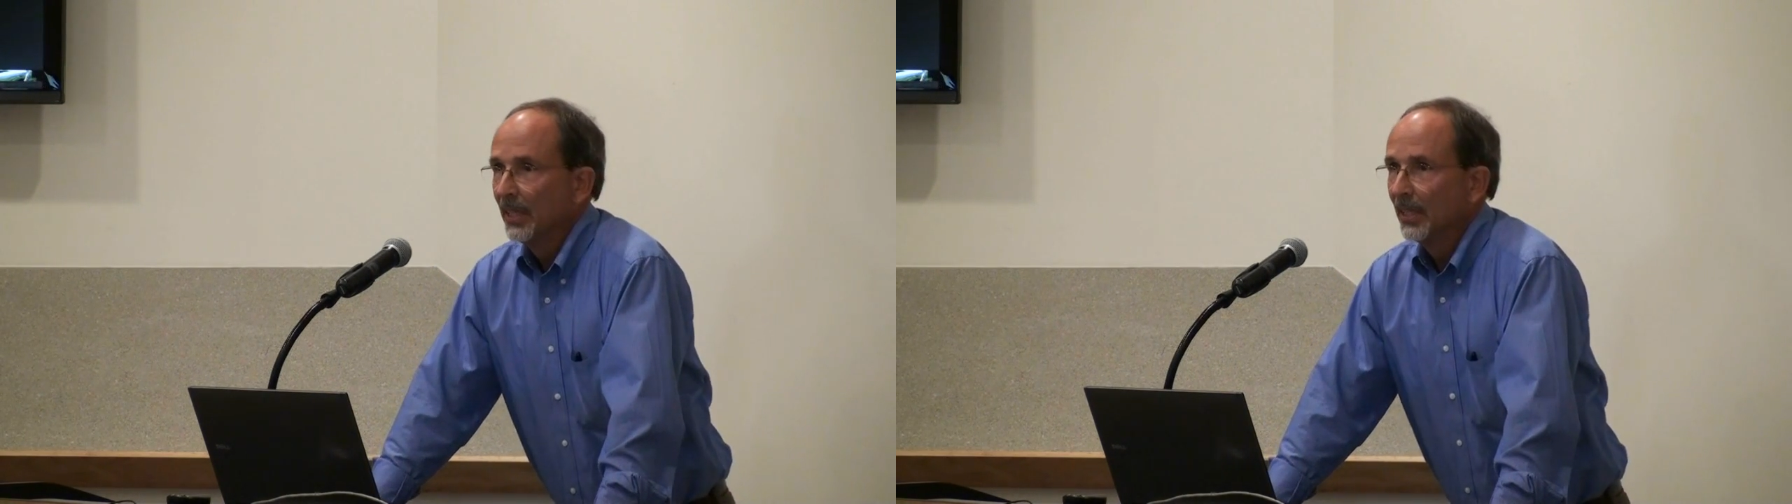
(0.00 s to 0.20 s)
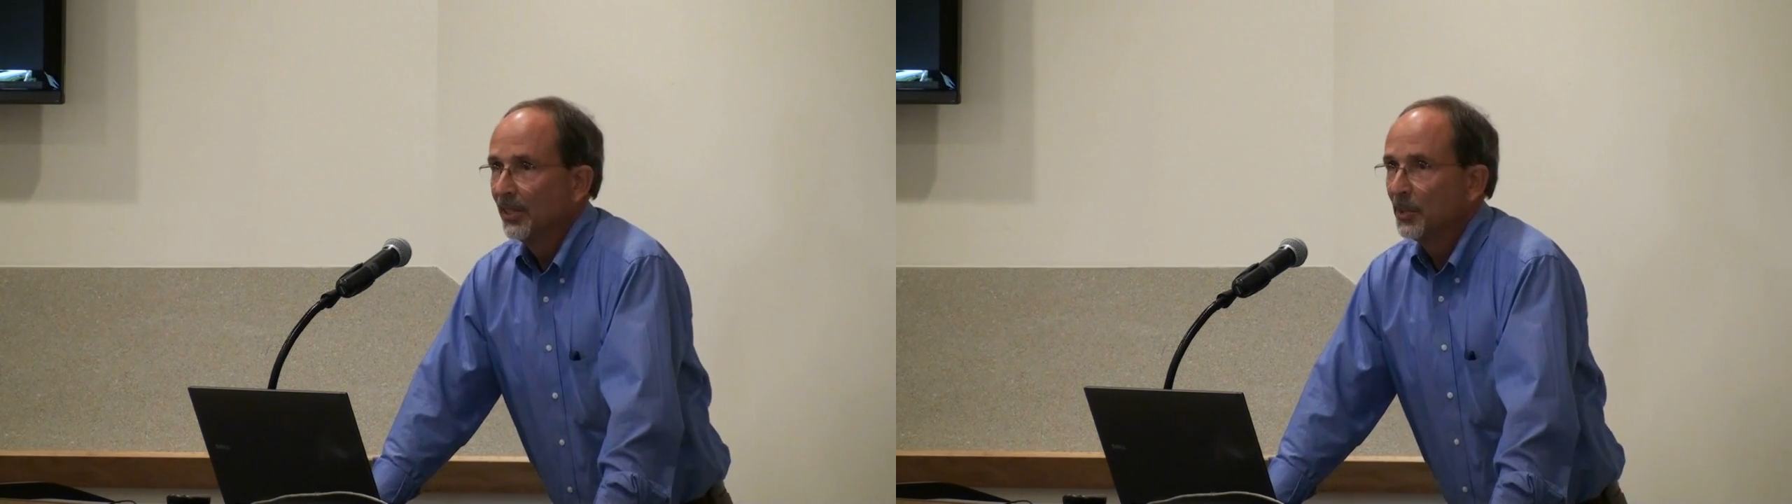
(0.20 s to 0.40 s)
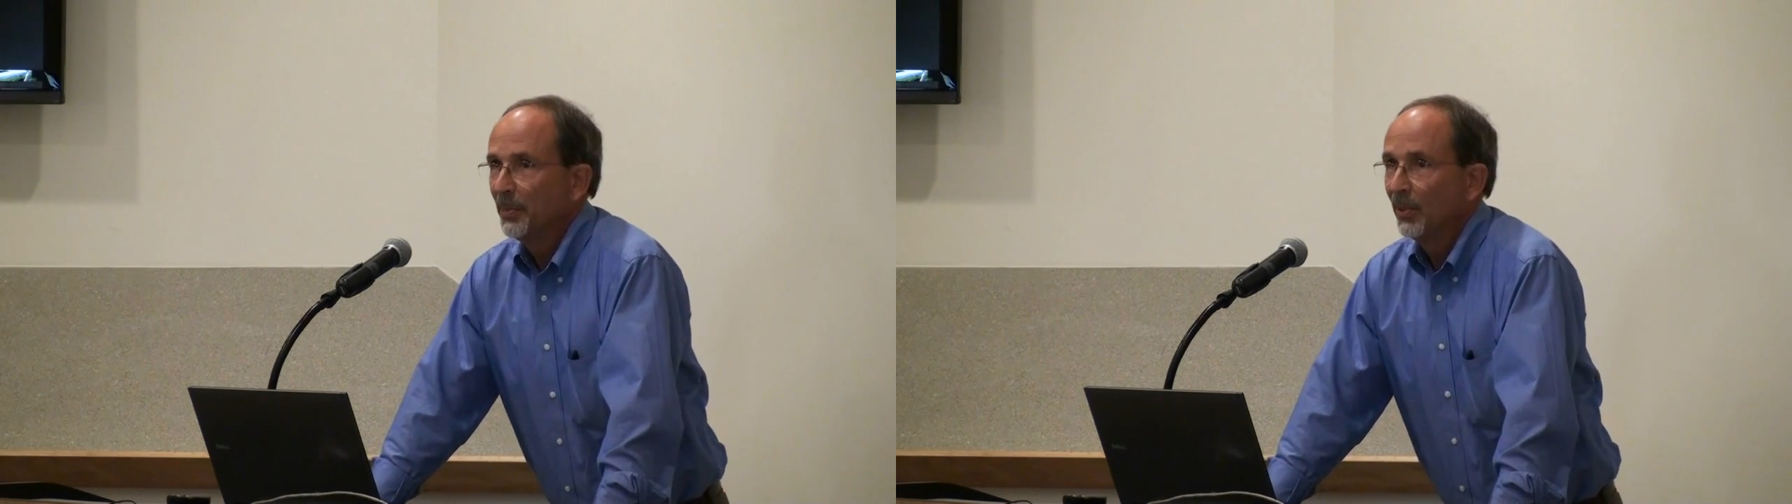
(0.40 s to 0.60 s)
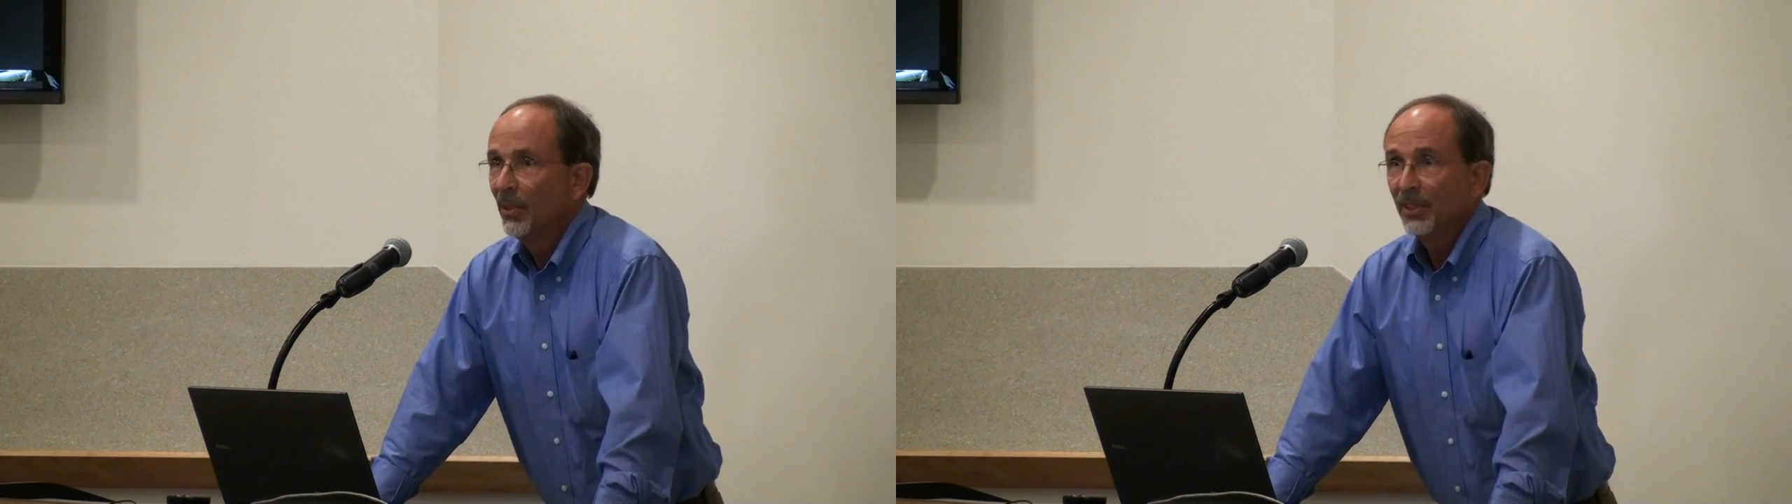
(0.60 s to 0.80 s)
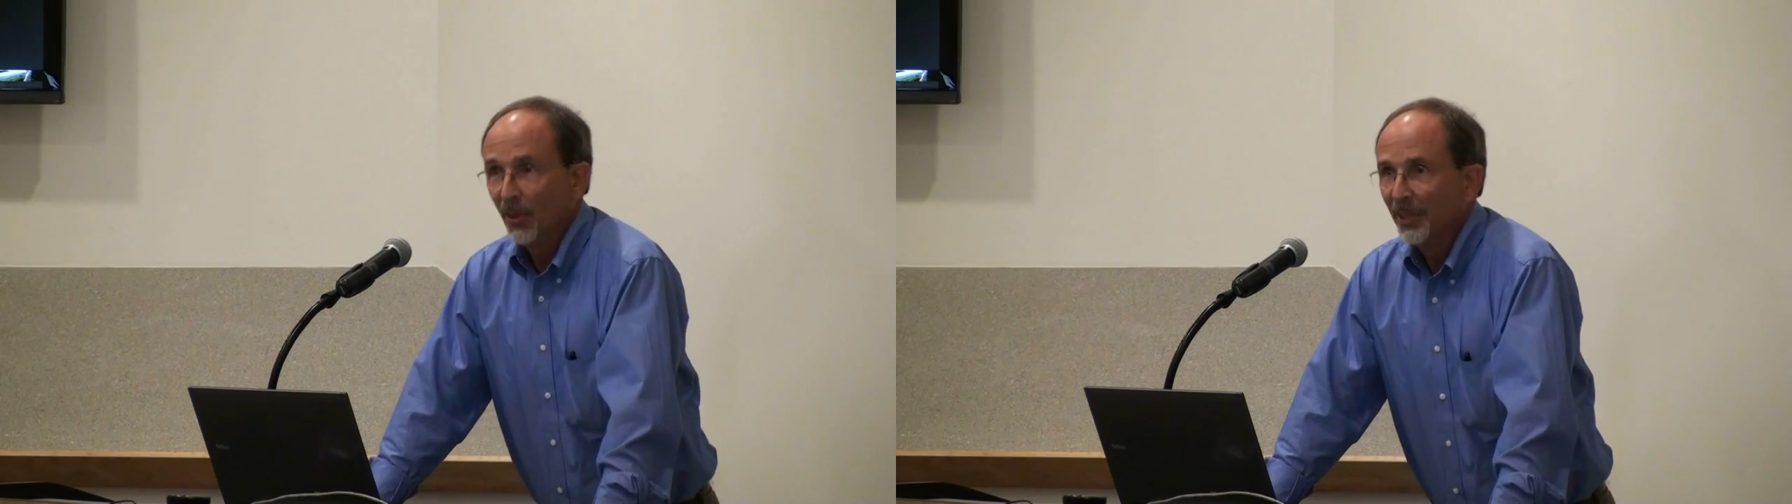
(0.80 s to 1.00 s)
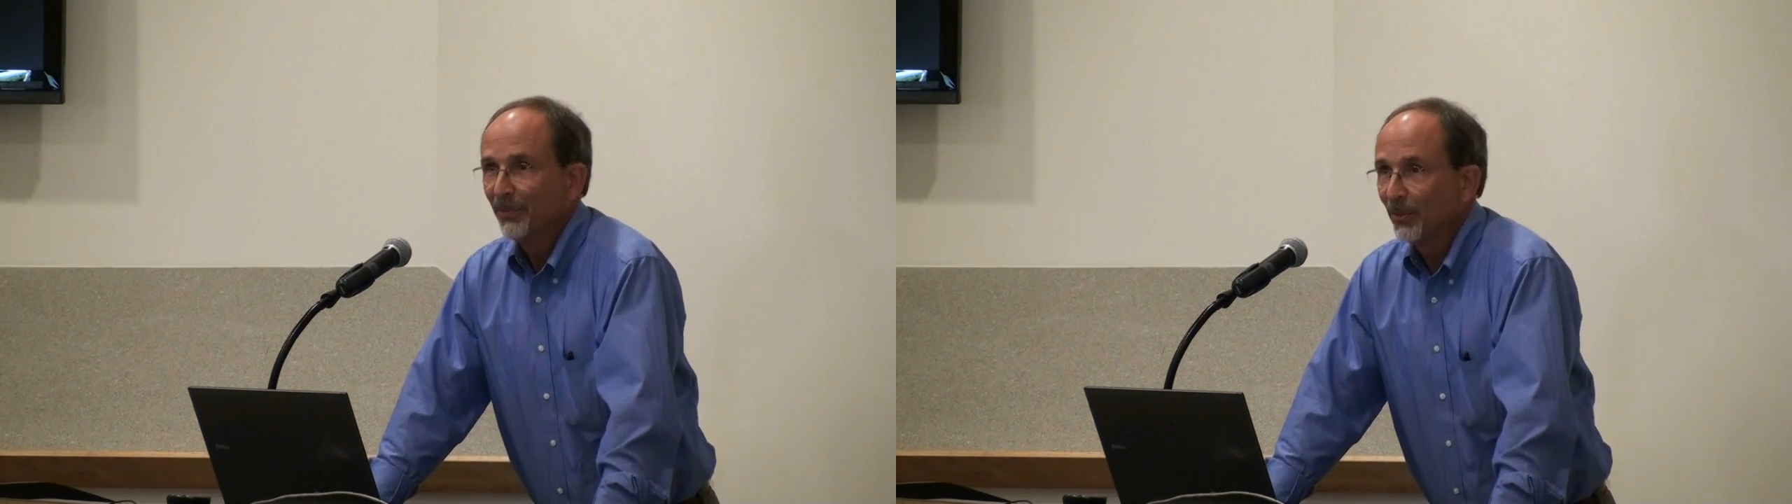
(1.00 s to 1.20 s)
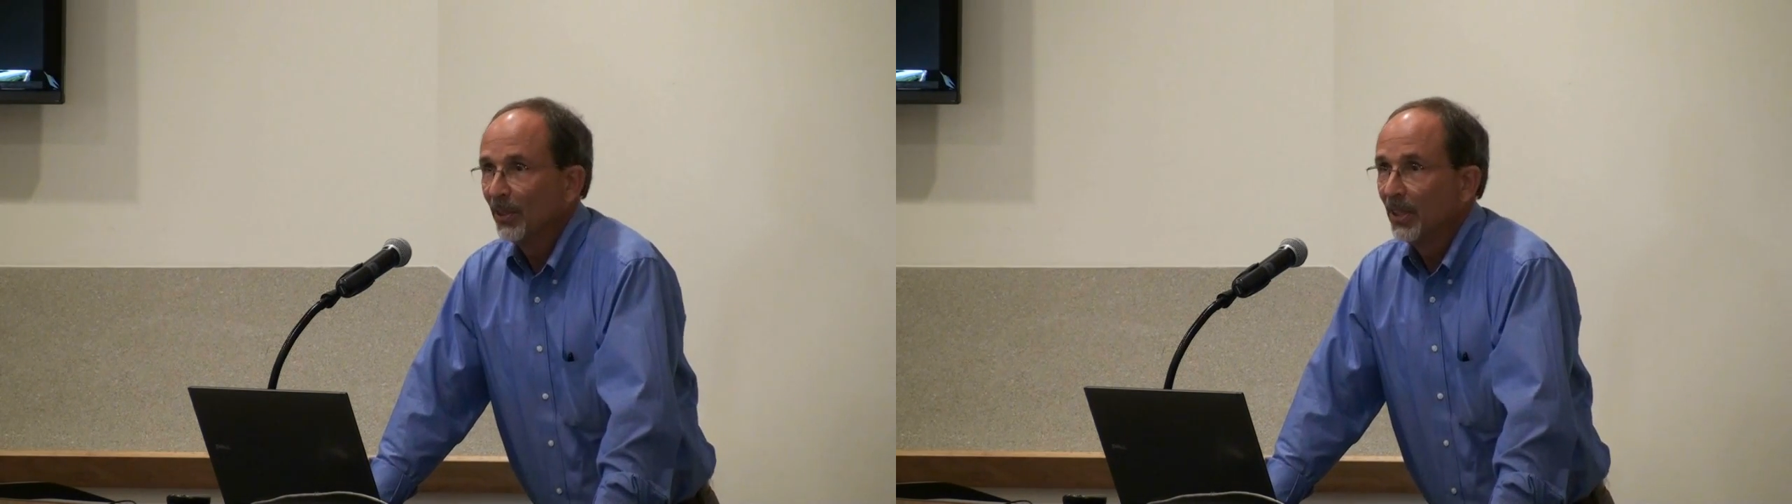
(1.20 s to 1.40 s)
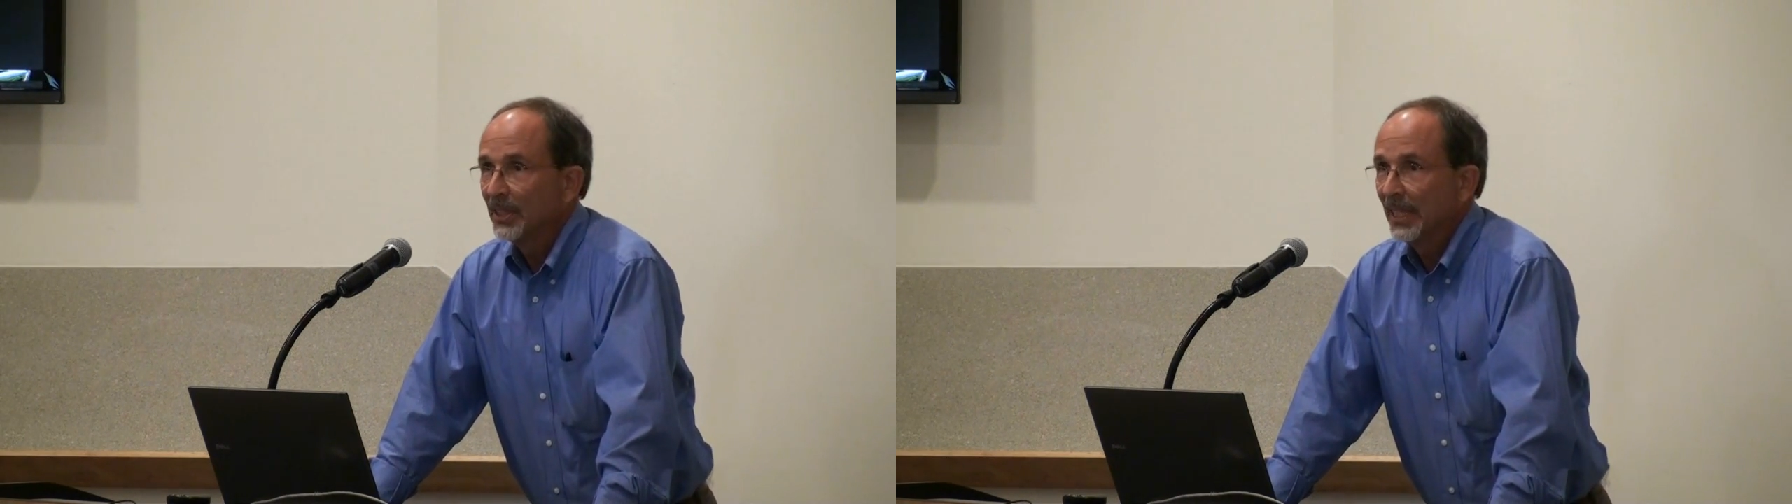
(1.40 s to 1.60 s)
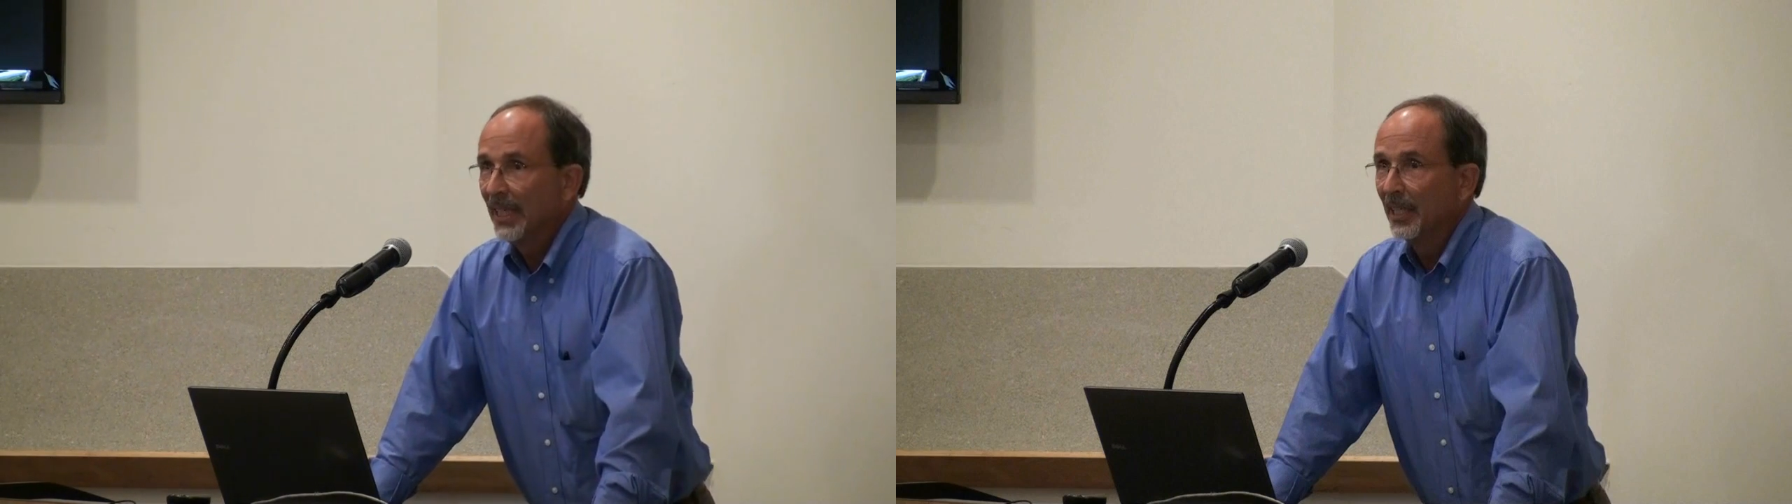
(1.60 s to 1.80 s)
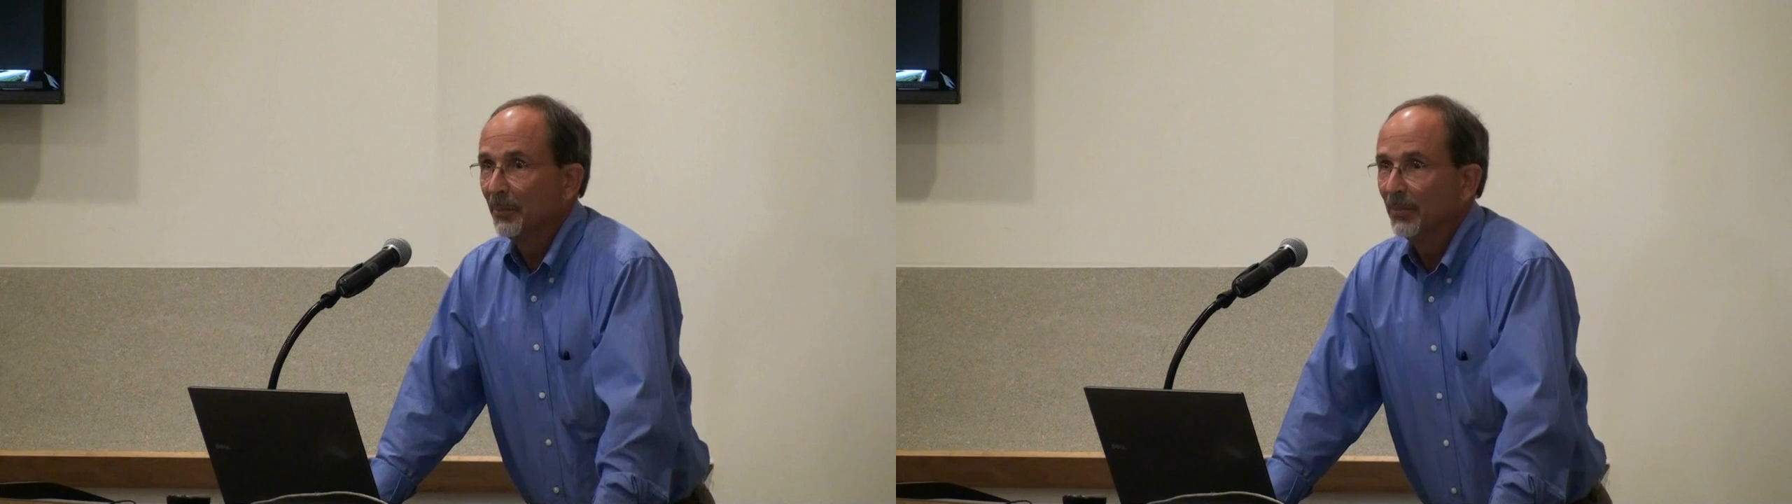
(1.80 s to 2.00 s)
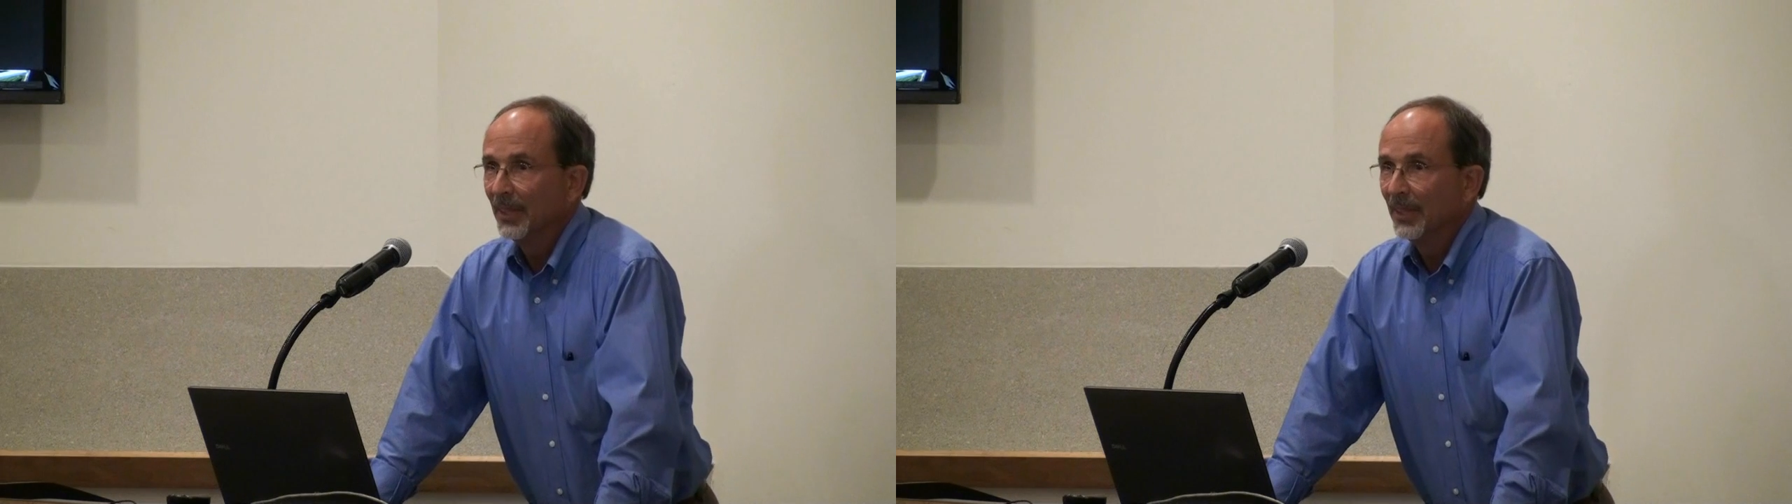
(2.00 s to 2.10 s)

It's been ongoing for a long time,